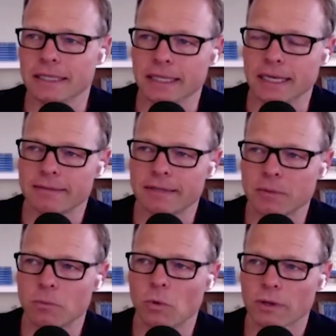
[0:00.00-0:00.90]
I
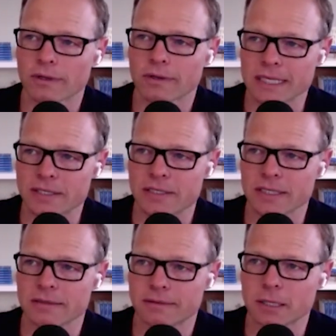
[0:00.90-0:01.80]
think one of the things you
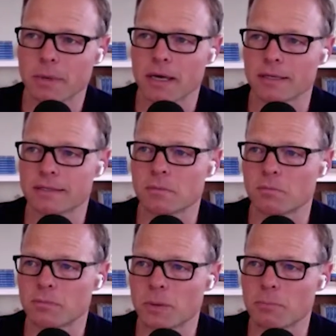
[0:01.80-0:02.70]
need to think about is
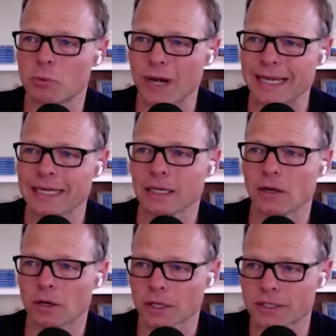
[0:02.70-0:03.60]
the branding
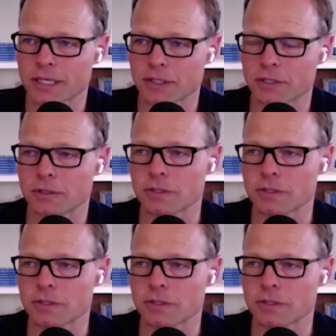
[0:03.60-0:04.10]
architecture.